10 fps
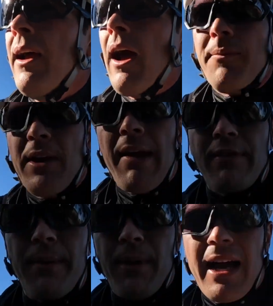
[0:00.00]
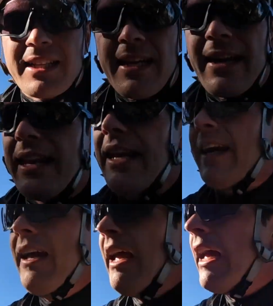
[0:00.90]
I'm really having a blast out
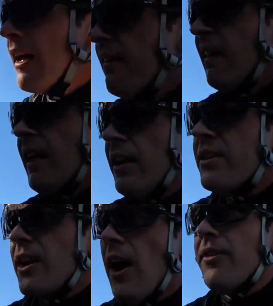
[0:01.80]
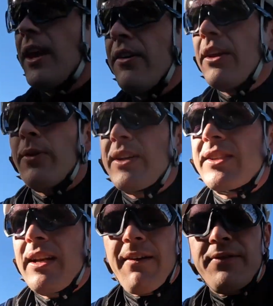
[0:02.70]
here. So the only
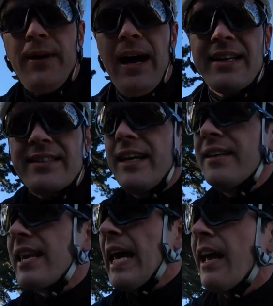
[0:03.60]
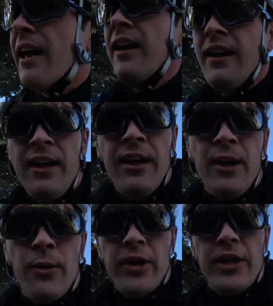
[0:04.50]
question left to ask is,
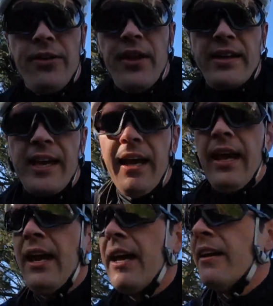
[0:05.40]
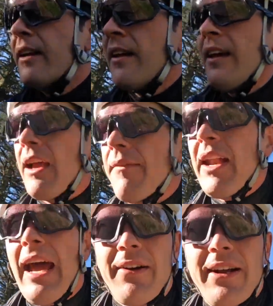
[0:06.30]
what do you think? Have I
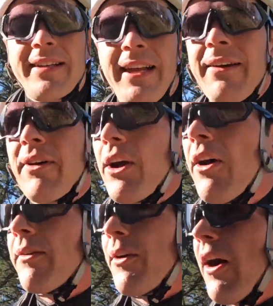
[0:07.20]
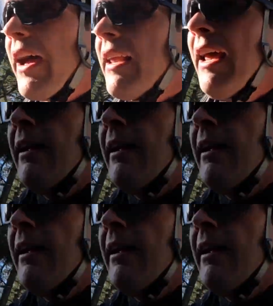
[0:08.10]
nailed it? Have I got it right?